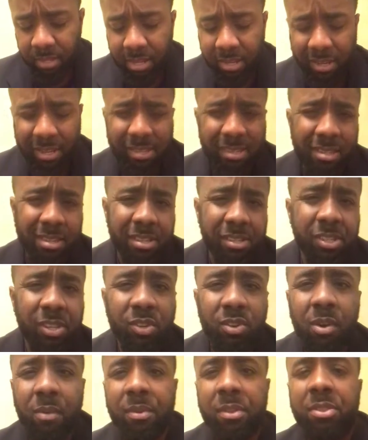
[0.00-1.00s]
let's initially
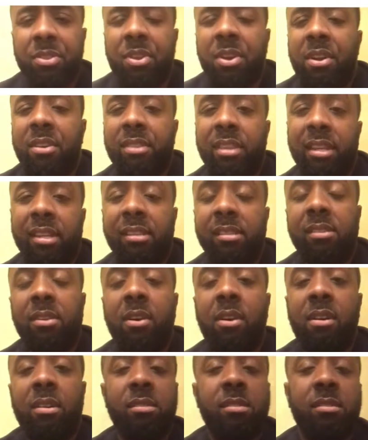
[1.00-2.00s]
go over the third thing as
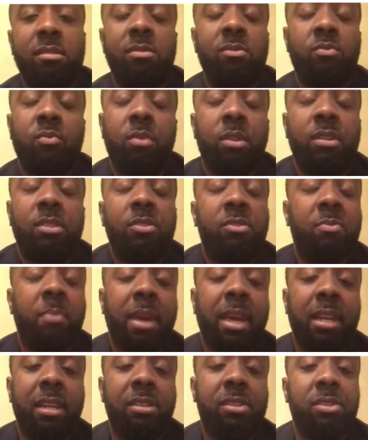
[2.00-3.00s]
causes one of those
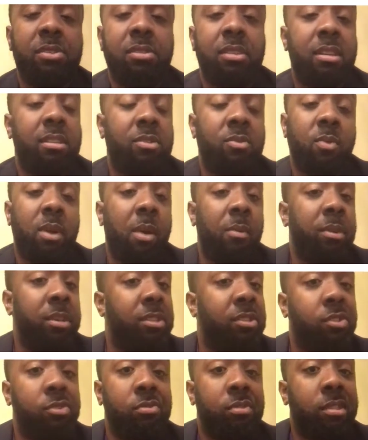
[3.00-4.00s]
main issues as to why we
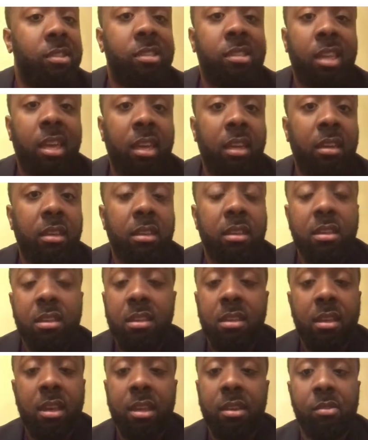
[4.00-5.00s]
choose to stay
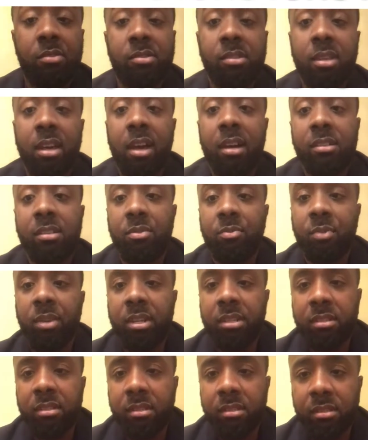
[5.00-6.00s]
in those toxic
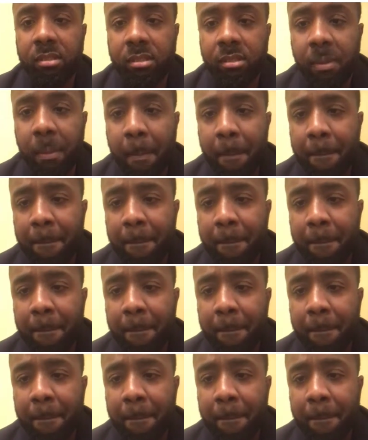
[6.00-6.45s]
reasons.